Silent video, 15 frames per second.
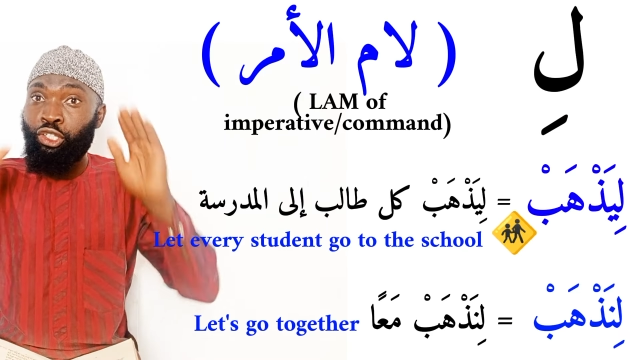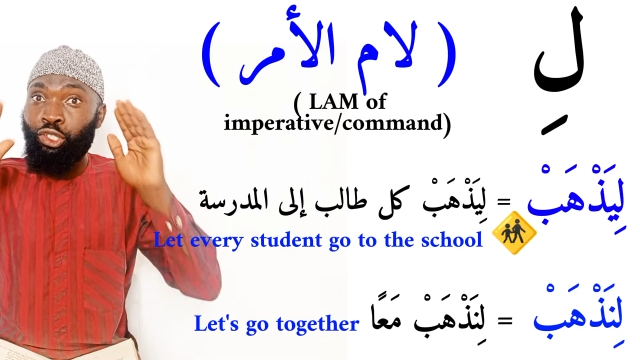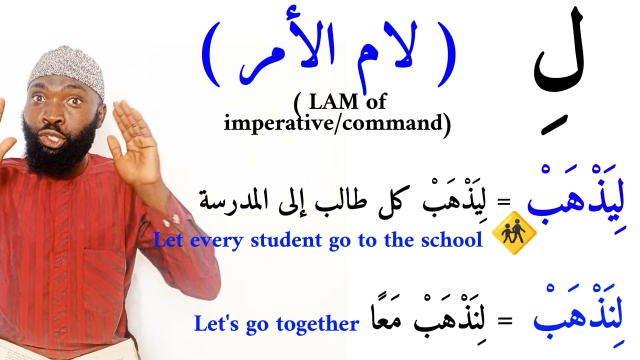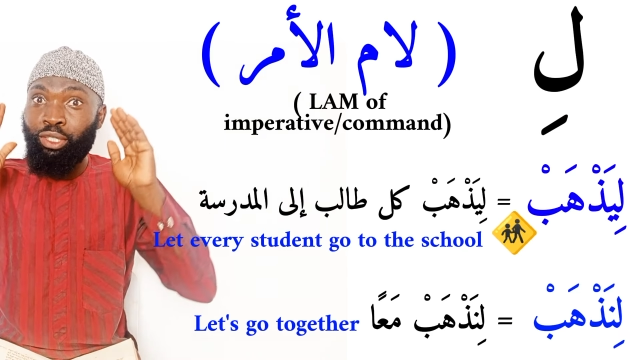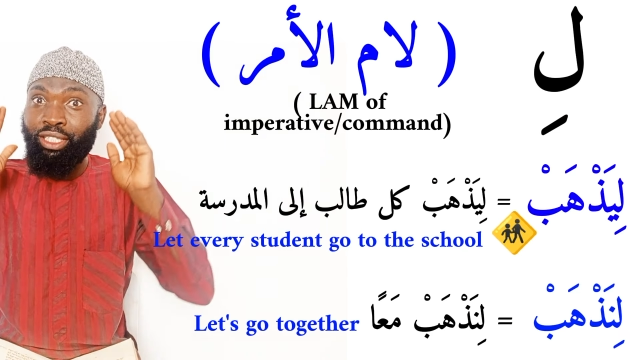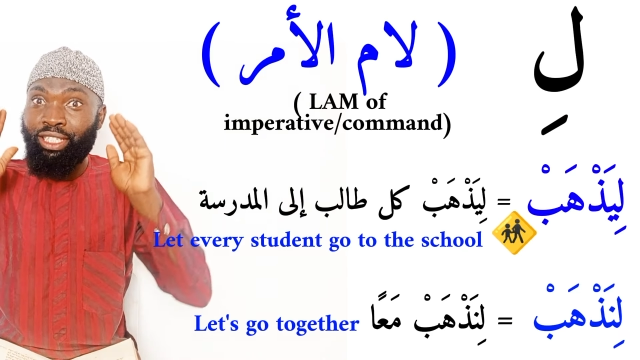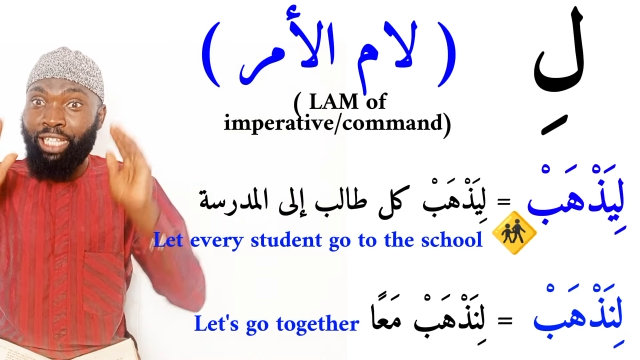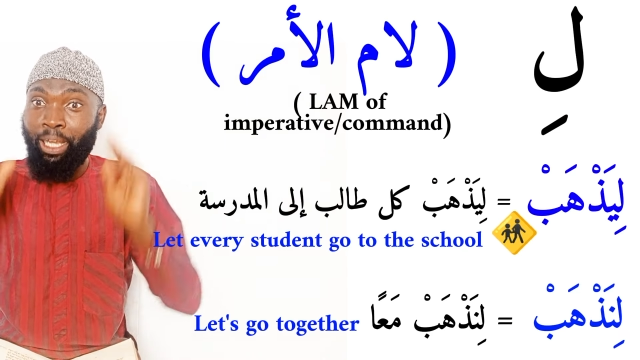
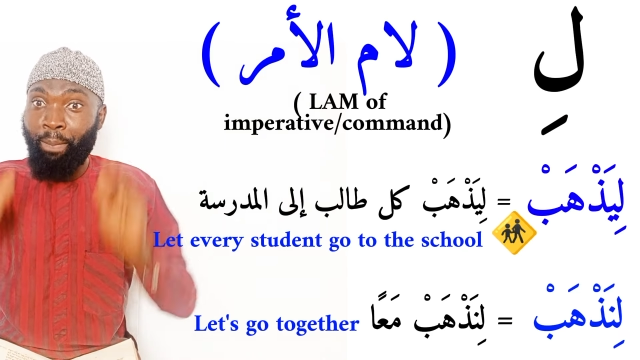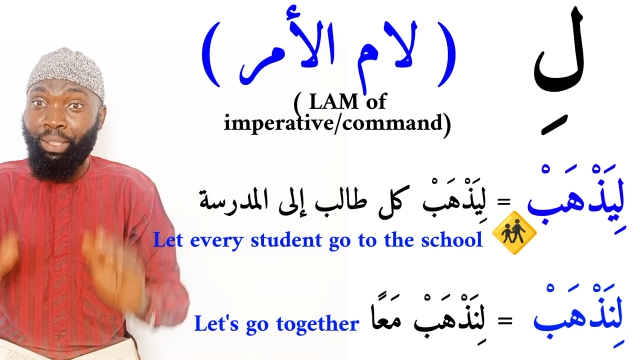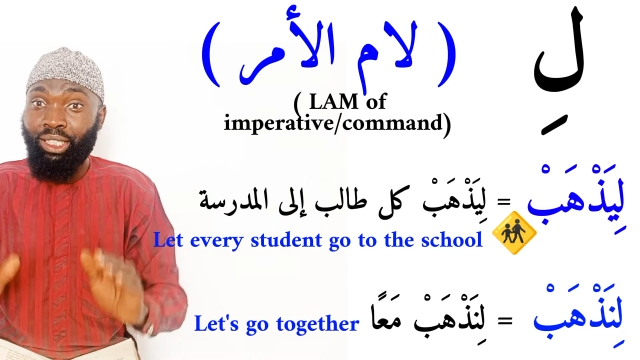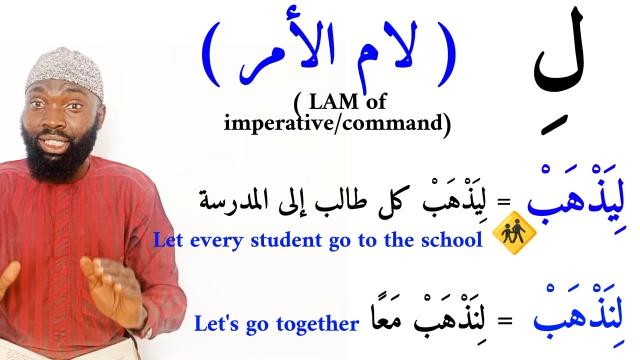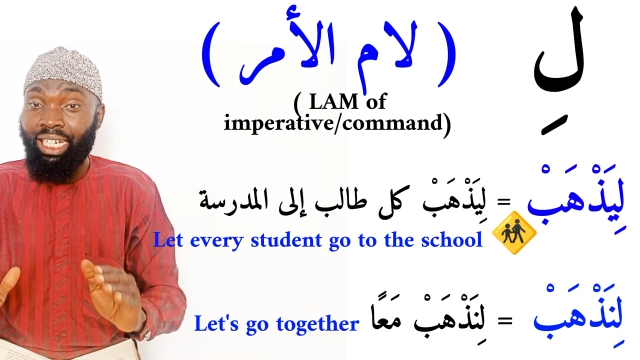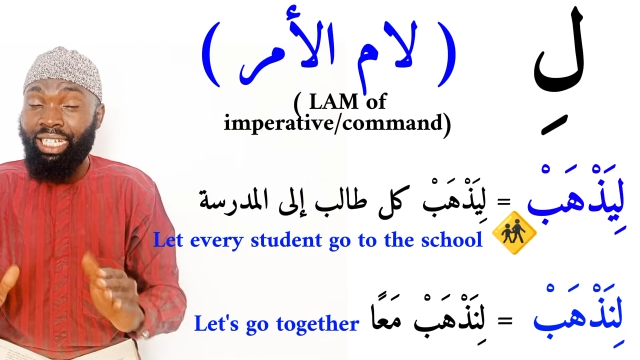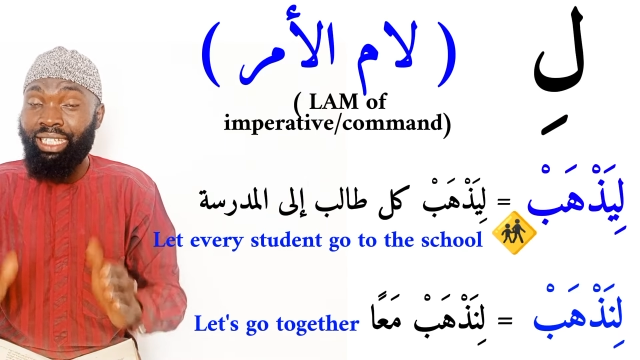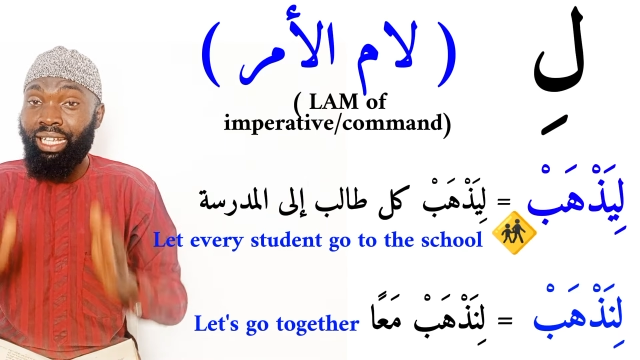So stay
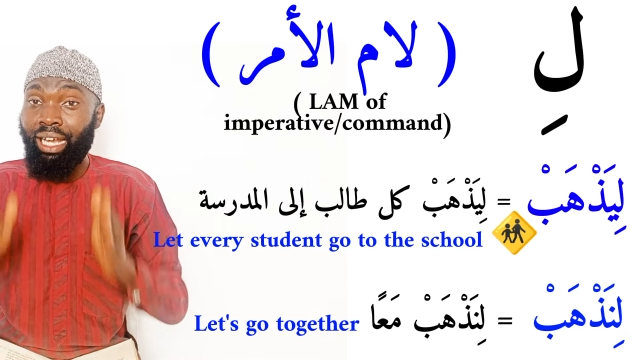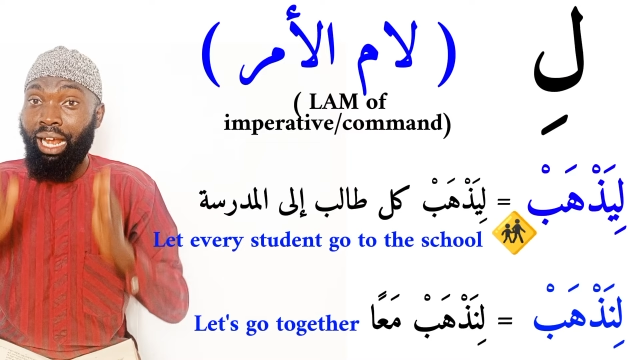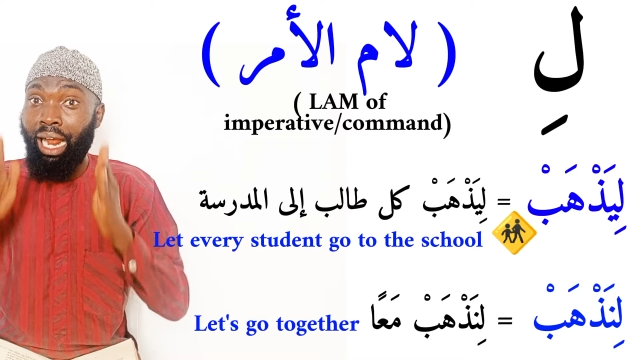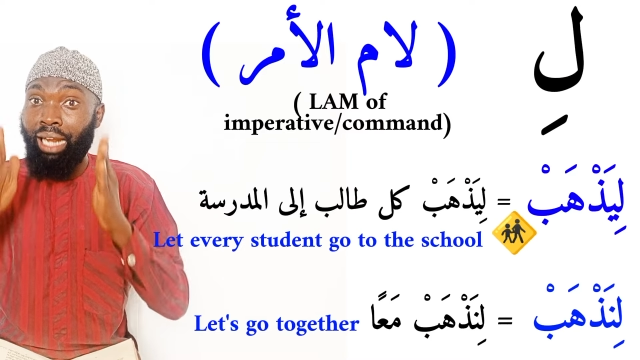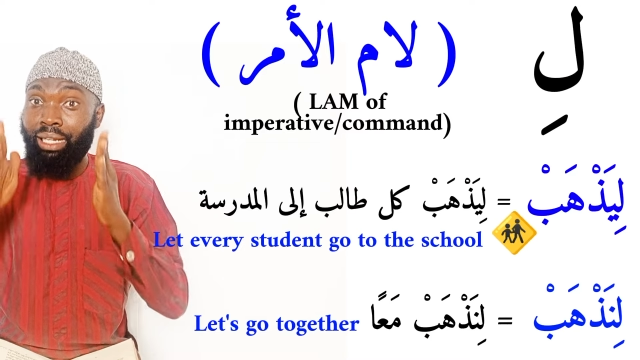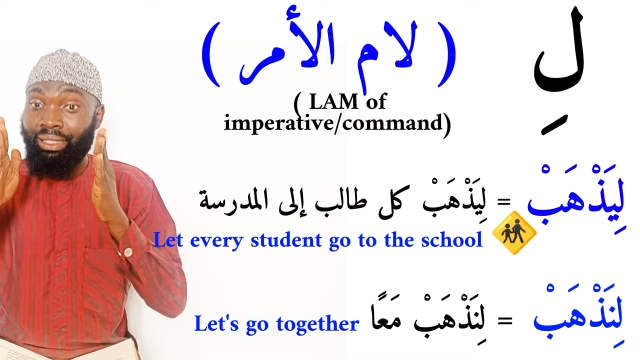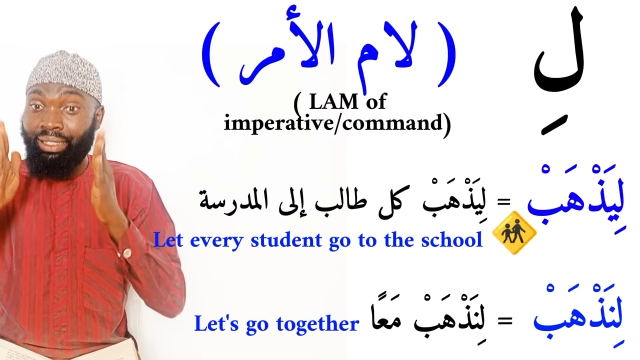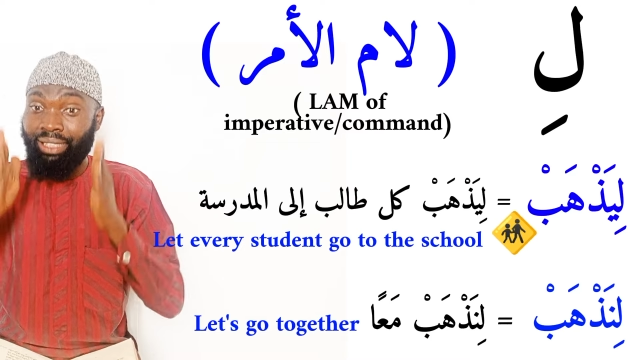patient
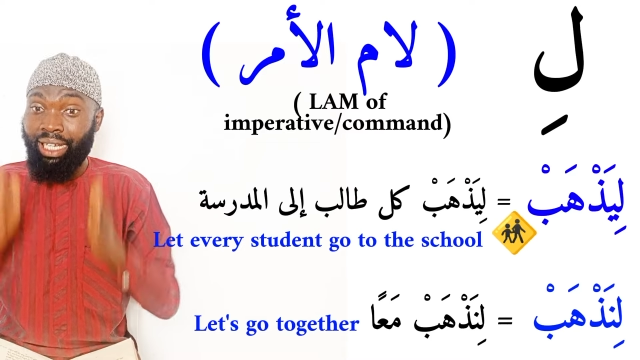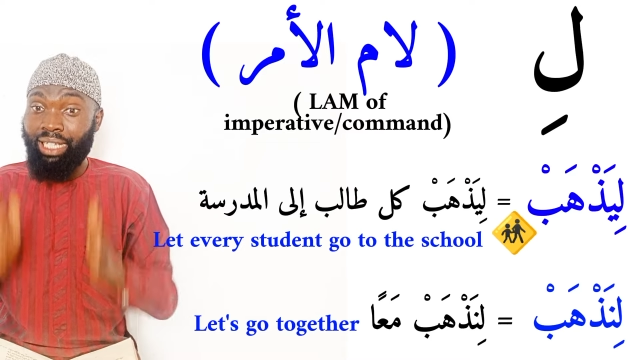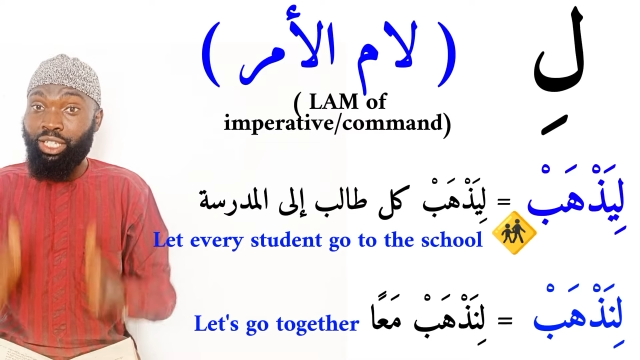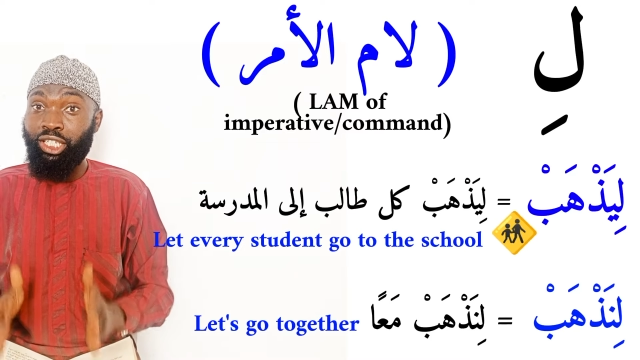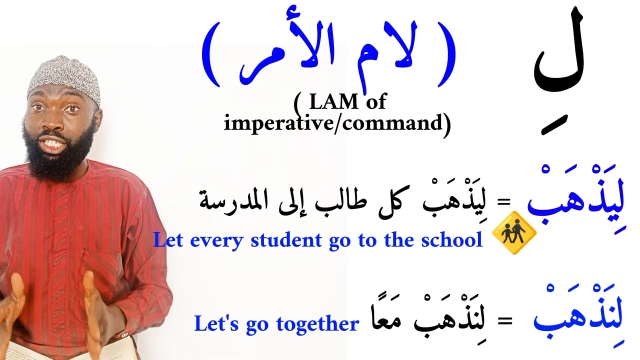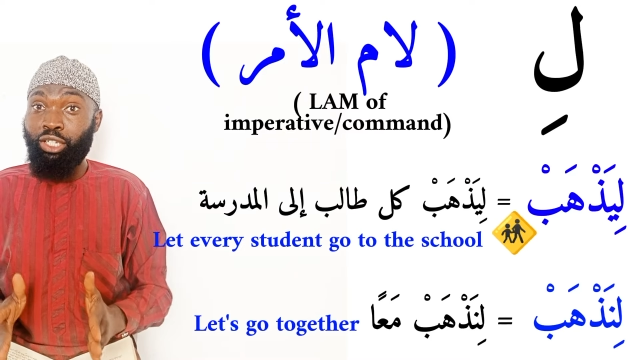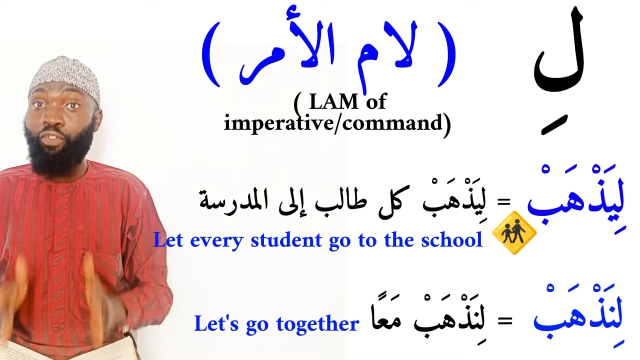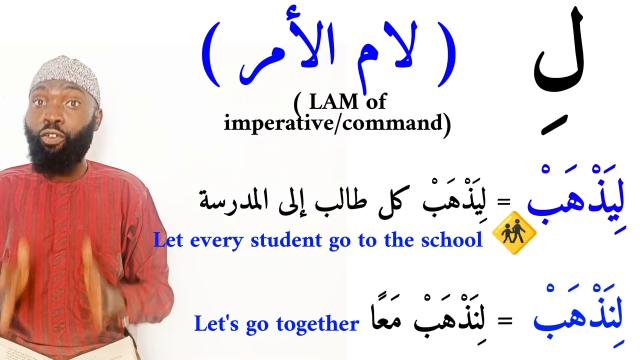and stay
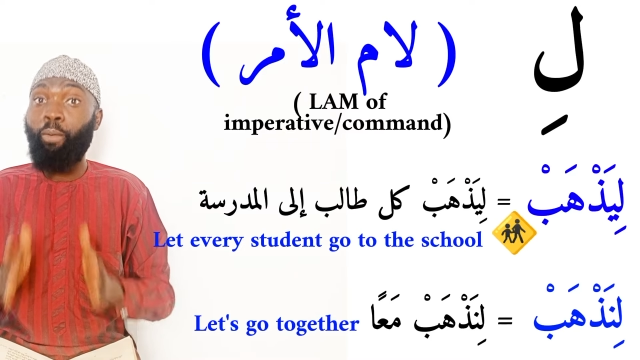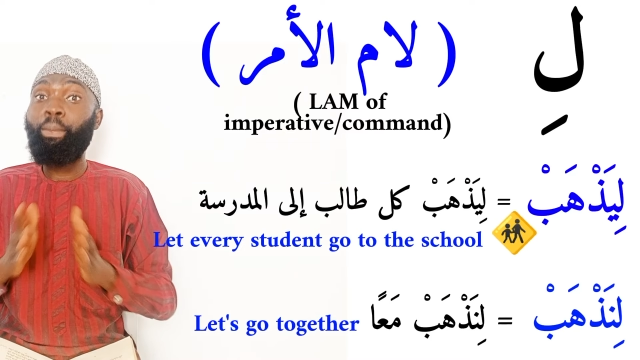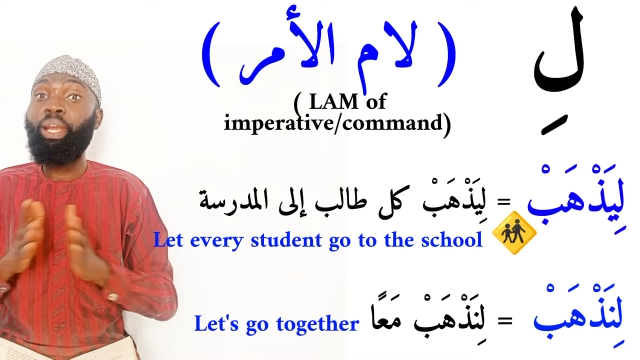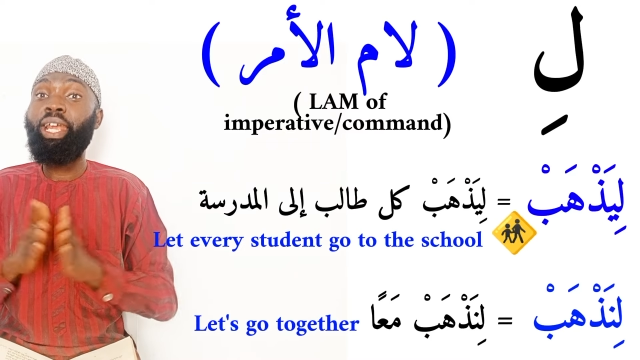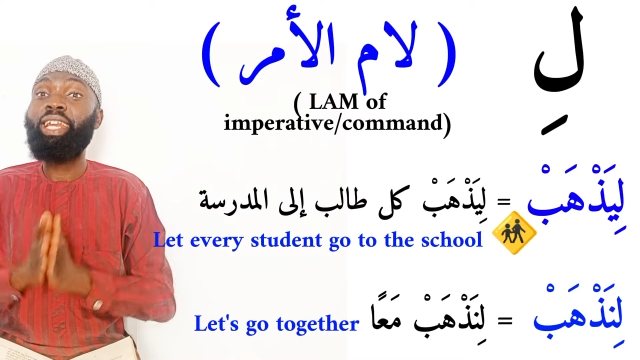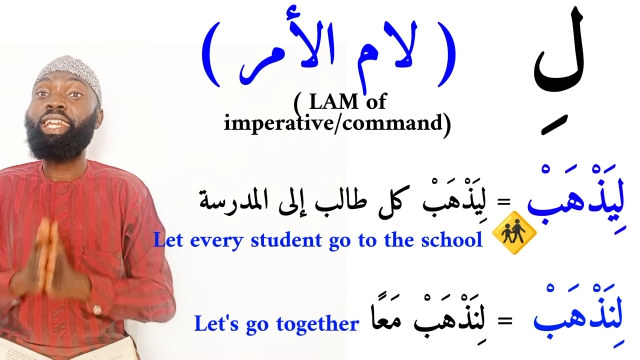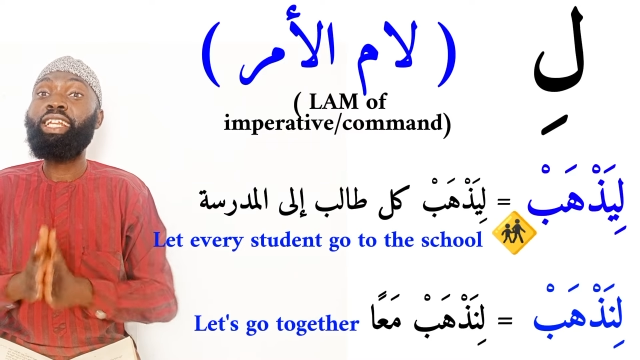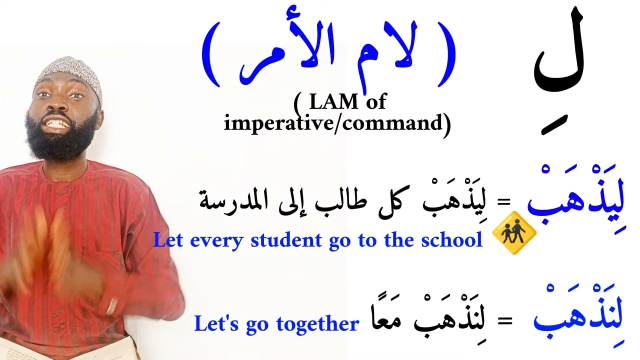tuned from
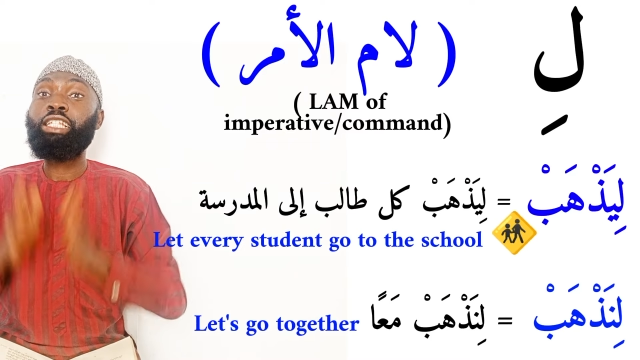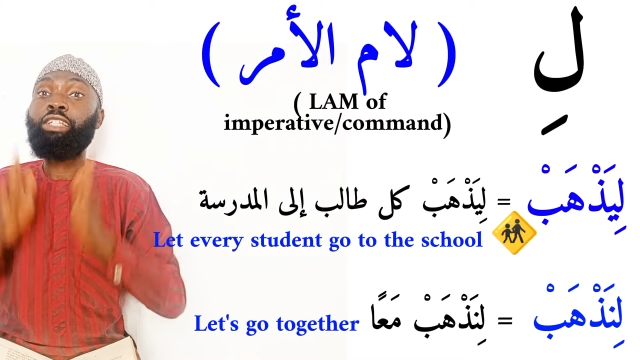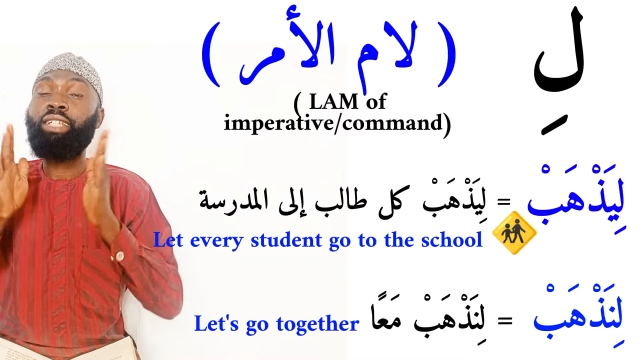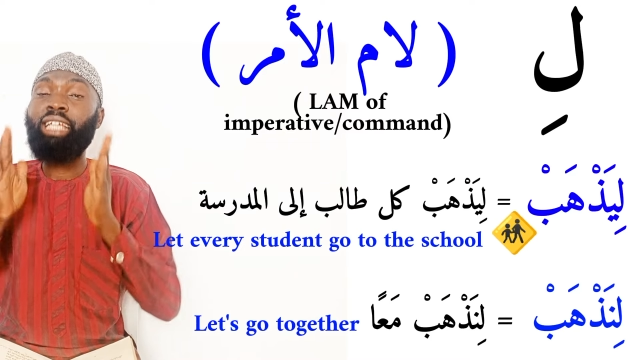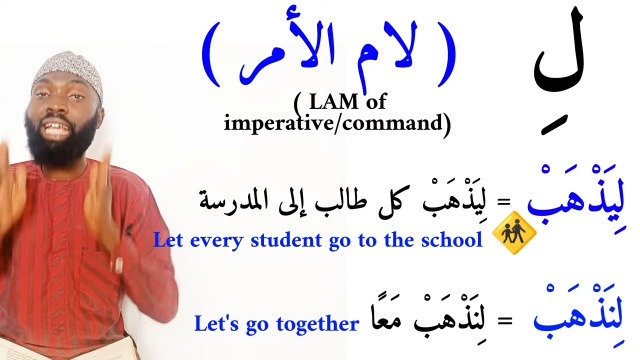beginning to